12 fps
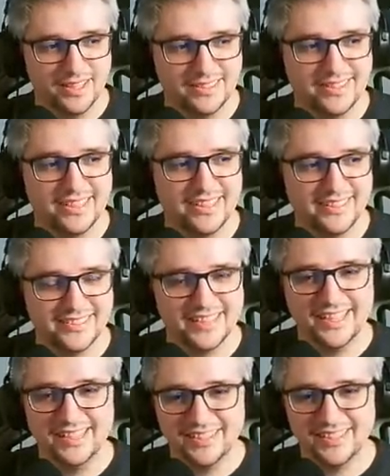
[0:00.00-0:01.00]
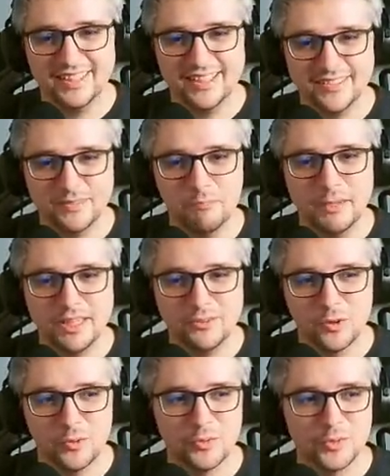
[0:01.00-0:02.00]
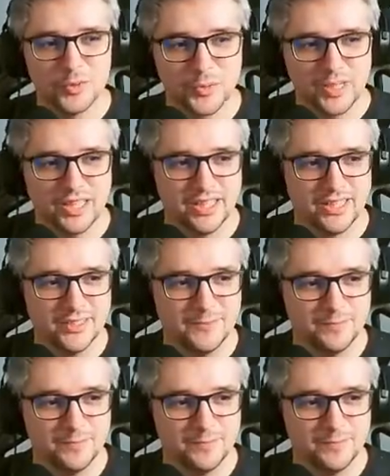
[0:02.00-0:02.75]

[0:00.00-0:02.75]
And then I decided, let's make Aurora.